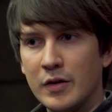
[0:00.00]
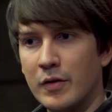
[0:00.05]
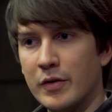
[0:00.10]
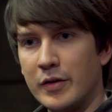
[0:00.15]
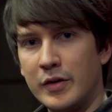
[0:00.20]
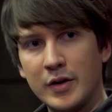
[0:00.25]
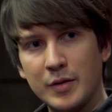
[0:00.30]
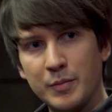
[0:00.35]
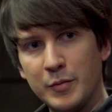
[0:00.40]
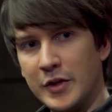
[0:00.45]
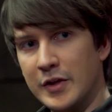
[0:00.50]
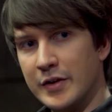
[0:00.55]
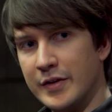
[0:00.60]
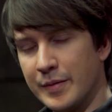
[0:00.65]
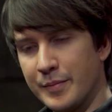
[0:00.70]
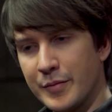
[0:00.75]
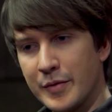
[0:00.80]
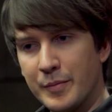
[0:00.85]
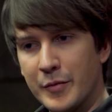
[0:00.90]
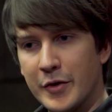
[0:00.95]
or you can be a
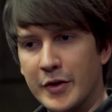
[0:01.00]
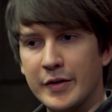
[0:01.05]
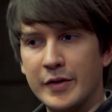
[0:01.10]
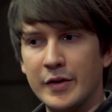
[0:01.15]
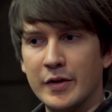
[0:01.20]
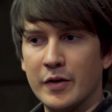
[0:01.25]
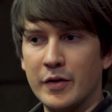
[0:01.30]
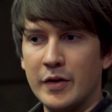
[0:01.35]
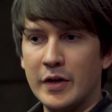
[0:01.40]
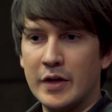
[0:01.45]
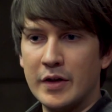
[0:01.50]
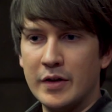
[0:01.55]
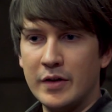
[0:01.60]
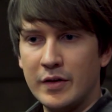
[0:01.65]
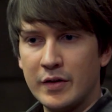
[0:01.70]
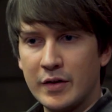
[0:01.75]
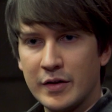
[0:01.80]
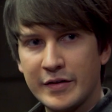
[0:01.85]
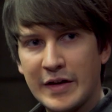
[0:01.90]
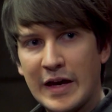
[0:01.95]
diplomat. You
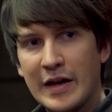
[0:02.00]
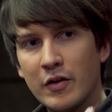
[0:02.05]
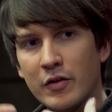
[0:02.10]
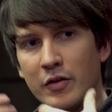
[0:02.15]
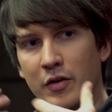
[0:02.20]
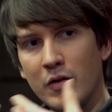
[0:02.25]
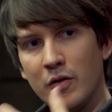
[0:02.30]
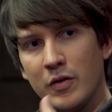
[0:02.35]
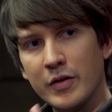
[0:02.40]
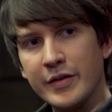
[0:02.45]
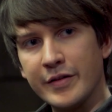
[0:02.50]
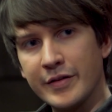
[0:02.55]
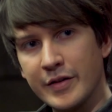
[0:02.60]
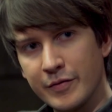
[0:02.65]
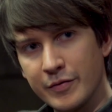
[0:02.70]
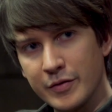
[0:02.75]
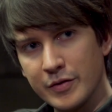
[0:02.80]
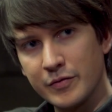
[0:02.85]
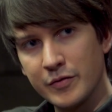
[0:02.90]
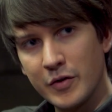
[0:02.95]
can take on all these
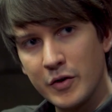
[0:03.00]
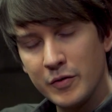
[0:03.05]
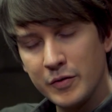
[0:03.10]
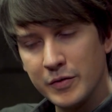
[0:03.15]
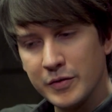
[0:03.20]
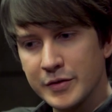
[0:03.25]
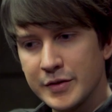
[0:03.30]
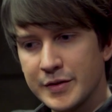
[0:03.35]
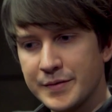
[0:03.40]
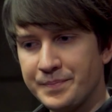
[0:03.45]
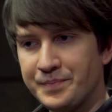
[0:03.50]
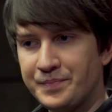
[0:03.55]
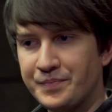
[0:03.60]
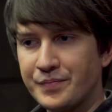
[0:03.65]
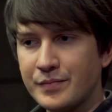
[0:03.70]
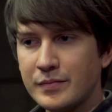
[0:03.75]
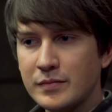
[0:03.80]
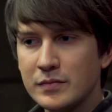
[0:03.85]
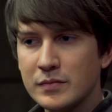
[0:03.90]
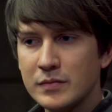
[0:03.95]
different roles
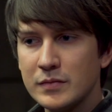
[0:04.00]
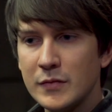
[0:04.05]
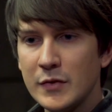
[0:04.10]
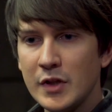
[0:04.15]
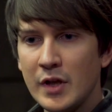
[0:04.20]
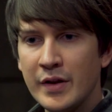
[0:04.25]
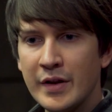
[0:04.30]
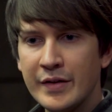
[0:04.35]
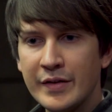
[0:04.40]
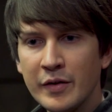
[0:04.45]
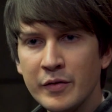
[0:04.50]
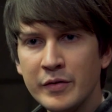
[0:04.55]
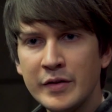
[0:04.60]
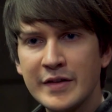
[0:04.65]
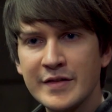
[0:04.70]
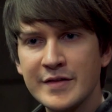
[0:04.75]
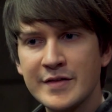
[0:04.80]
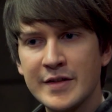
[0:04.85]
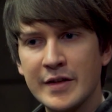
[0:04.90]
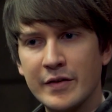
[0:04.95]
that don't
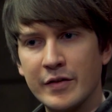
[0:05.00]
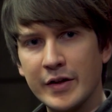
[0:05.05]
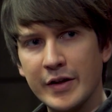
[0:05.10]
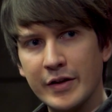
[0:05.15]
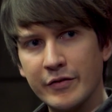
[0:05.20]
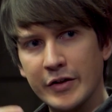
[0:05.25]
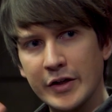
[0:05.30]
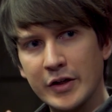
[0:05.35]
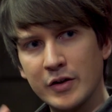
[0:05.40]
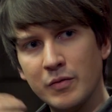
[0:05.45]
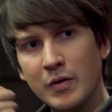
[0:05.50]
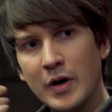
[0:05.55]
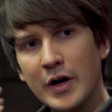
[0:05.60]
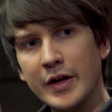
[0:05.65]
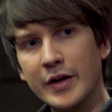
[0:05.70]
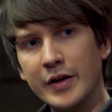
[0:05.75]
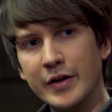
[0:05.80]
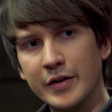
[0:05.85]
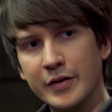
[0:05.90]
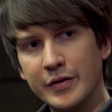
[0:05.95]
necessarily
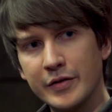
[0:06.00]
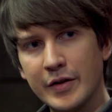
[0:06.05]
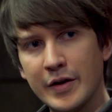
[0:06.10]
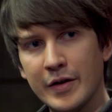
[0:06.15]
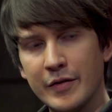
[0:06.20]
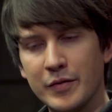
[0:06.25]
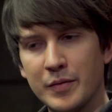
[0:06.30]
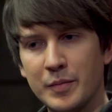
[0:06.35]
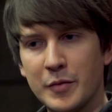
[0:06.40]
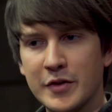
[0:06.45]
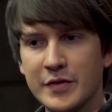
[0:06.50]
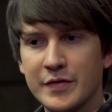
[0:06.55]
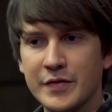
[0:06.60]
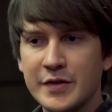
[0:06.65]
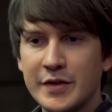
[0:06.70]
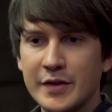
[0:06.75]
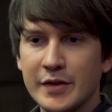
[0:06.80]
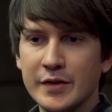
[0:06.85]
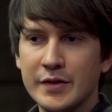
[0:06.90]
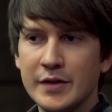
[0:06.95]
require you to have a bunch of
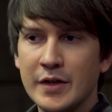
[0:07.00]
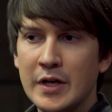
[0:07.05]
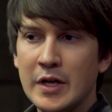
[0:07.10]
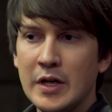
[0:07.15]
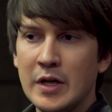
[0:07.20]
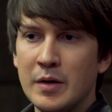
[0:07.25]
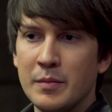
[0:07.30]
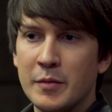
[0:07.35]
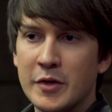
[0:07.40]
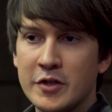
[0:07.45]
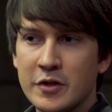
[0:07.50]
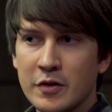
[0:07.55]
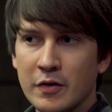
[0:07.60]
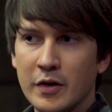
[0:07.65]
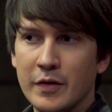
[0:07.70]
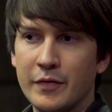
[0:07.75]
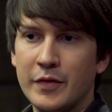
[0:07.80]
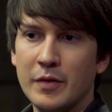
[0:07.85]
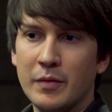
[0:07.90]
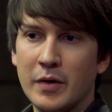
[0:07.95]
skills. But
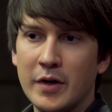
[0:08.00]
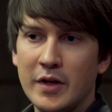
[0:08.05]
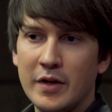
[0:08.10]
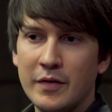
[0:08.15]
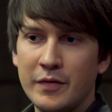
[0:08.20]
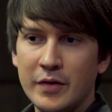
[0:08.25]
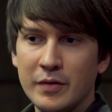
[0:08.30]
sure, if you want